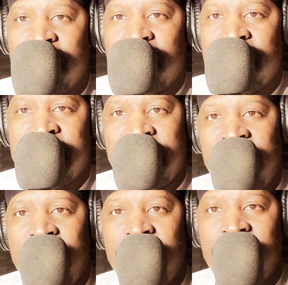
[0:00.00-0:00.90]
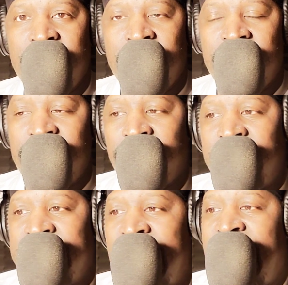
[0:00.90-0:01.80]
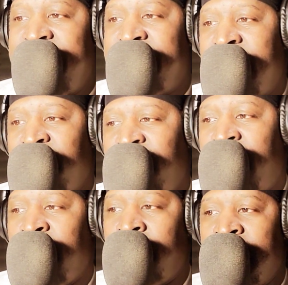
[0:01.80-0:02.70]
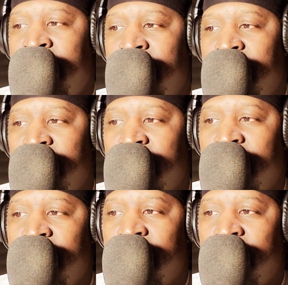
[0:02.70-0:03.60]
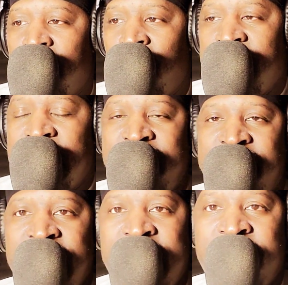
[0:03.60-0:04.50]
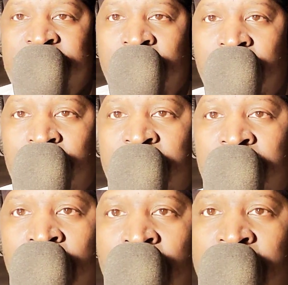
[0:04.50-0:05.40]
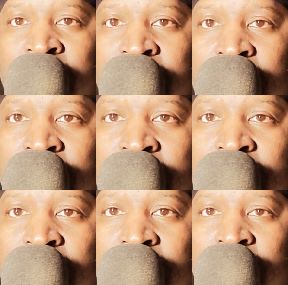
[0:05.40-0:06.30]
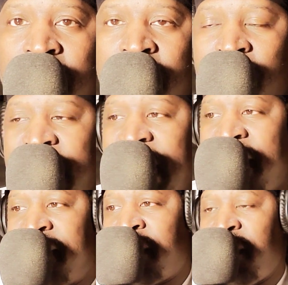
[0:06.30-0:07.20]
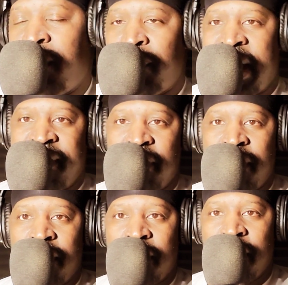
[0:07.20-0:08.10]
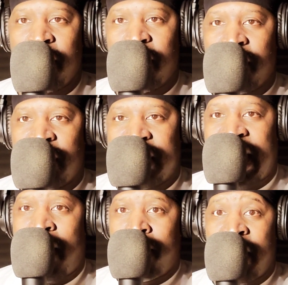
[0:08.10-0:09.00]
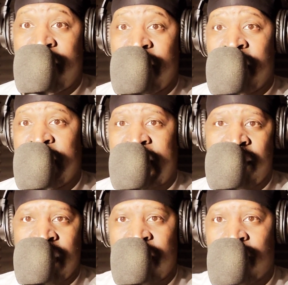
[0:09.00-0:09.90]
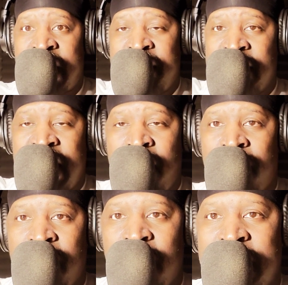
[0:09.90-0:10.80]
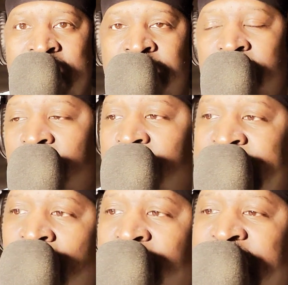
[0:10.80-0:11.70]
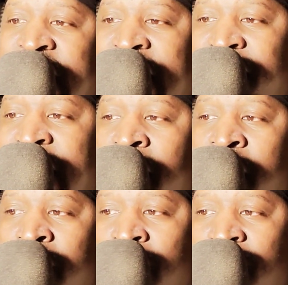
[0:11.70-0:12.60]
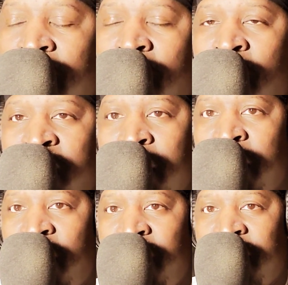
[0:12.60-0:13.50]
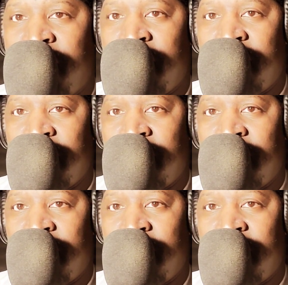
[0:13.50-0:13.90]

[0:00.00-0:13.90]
See? So the guy's confirming what they saying Surf was doing. So they got Surf message, the guy message, and that's just right now. That just, they only gave that little to hold him over to